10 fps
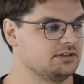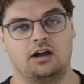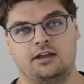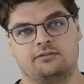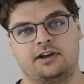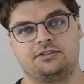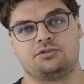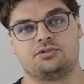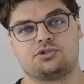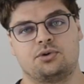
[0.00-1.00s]
I invite
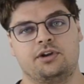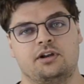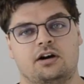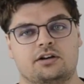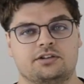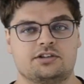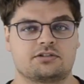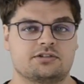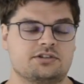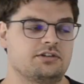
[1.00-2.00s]
you to join our
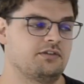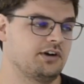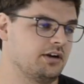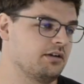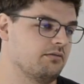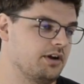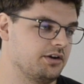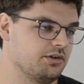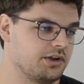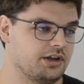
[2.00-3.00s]
Discord server, where
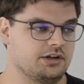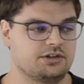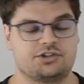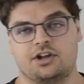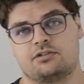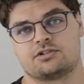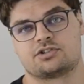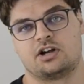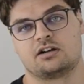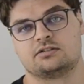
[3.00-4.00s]
you can share your
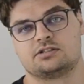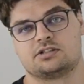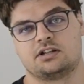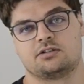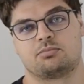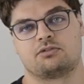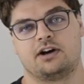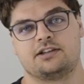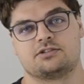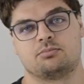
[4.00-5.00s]
struggles and
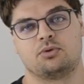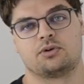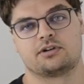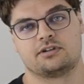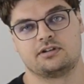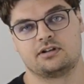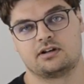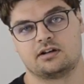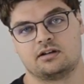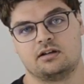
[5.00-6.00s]
provide support in a